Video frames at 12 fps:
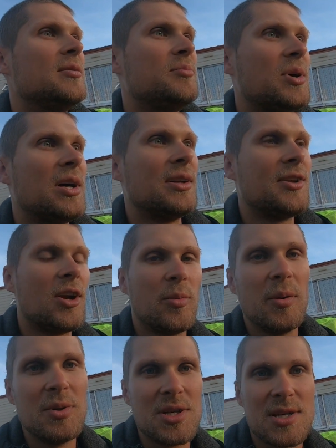but I don't know
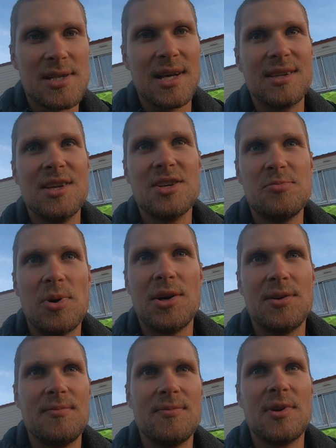maybe just like this part
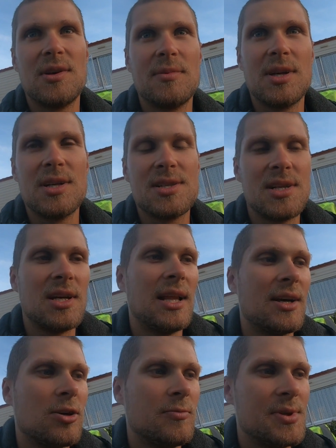I'm gonna see
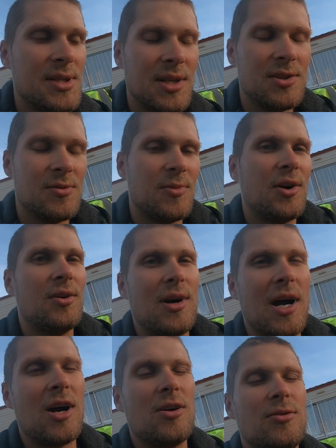like obviously tomorrow
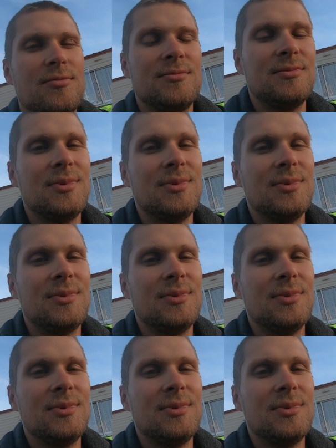how